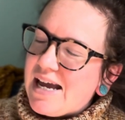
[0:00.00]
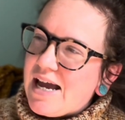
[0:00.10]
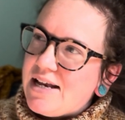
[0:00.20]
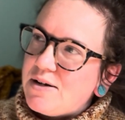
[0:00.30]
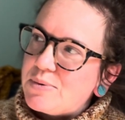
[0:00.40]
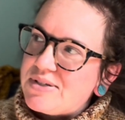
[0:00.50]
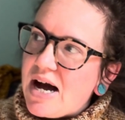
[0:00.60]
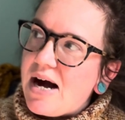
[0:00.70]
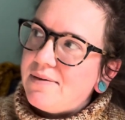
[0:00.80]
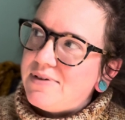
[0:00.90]
and it was
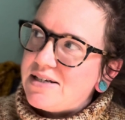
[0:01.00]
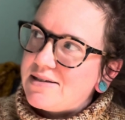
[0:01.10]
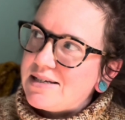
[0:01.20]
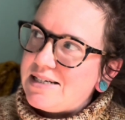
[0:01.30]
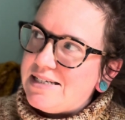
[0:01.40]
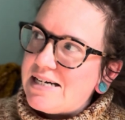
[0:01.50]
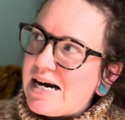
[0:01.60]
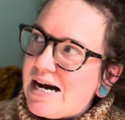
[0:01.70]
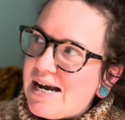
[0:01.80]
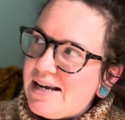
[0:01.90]
obviously
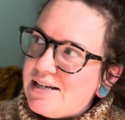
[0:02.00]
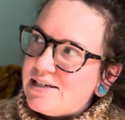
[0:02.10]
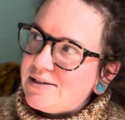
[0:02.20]
dyed